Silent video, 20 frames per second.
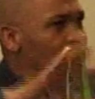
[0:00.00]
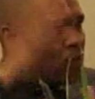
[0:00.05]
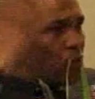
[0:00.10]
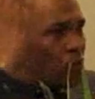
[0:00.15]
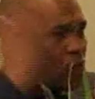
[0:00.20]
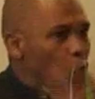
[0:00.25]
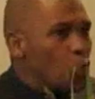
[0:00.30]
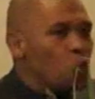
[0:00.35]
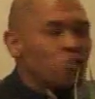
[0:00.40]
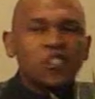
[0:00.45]
to
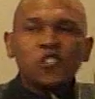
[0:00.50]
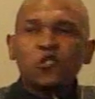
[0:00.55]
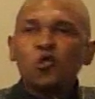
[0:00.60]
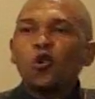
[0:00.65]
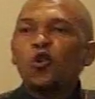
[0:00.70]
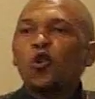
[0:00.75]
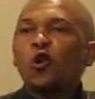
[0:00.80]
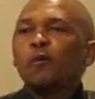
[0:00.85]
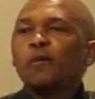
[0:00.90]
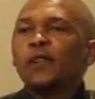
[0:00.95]
close the
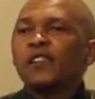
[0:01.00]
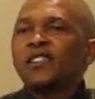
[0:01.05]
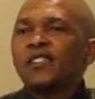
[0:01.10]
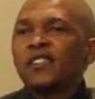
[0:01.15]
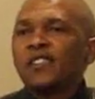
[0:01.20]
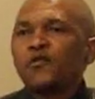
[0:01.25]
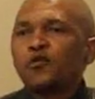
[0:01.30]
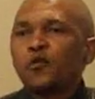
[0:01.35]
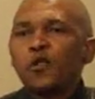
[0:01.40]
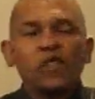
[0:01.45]
door
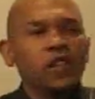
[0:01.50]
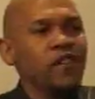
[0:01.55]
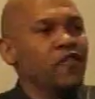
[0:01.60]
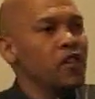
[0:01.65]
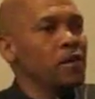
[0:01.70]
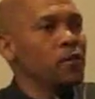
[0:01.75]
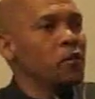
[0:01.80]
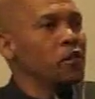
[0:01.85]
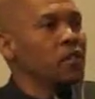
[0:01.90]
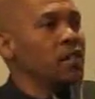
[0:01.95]
completely with
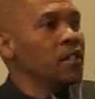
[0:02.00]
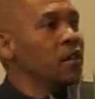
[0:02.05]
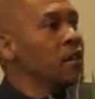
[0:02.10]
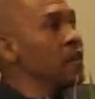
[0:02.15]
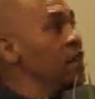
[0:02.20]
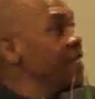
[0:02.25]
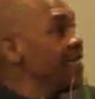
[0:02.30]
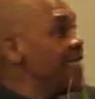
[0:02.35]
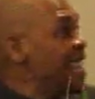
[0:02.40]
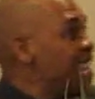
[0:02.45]
everybody.
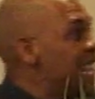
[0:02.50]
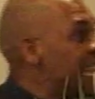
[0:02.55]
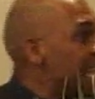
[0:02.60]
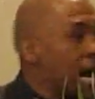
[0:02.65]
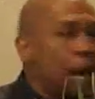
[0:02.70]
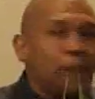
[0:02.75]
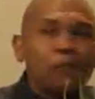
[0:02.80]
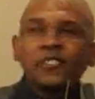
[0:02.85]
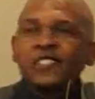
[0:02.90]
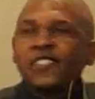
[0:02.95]
They
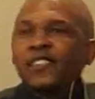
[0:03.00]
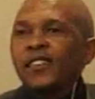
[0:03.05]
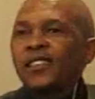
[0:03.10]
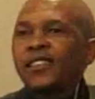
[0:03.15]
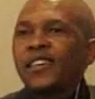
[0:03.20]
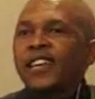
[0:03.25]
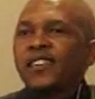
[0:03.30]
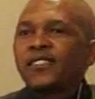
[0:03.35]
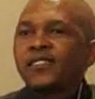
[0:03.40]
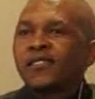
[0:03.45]
come on
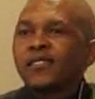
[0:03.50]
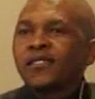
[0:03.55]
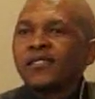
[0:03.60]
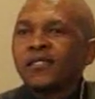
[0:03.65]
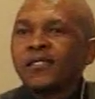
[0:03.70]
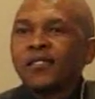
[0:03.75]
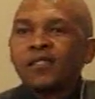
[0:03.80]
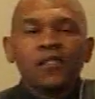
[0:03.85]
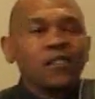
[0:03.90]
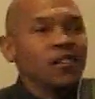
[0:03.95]
Saturdays
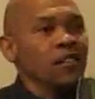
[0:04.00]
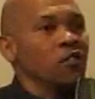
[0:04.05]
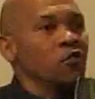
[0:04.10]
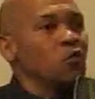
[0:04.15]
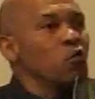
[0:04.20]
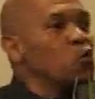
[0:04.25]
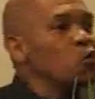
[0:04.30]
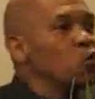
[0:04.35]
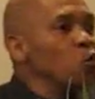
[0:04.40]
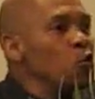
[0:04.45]

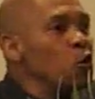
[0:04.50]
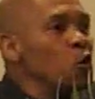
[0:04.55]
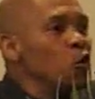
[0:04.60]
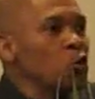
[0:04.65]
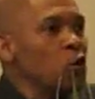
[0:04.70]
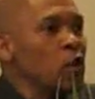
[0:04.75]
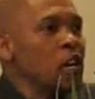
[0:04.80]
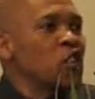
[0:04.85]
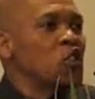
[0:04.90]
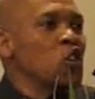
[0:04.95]
to do
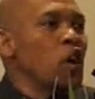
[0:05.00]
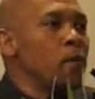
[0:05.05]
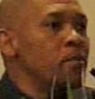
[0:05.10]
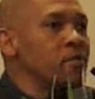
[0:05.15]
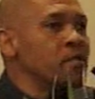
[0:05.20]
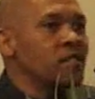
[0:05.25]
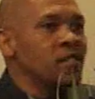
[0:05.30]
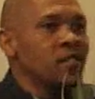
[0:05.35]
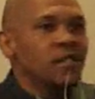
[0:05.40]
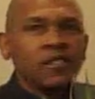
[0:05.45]
those
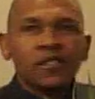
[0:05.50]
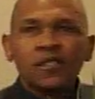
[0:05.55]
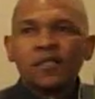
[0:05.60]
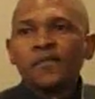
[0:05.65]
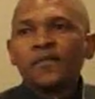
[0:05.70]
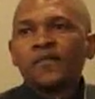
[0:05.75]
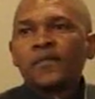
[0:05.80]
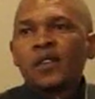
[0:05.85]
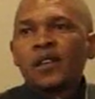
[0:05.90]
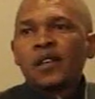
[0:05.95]
workshops.
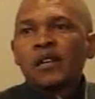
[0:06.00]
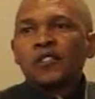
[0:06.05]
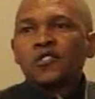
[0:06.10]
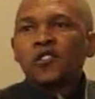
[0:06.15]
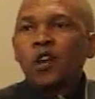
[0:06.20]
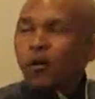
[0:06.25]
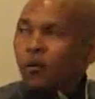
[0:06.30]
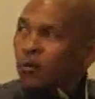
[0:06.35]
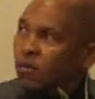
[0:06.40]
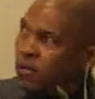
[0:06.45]

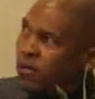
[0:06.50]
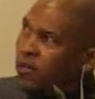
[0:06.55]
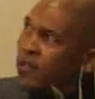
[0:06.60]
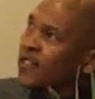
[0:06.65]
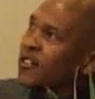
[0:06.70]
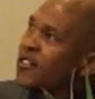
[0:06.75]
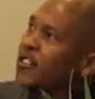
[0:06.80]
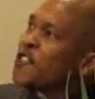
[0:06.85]
So,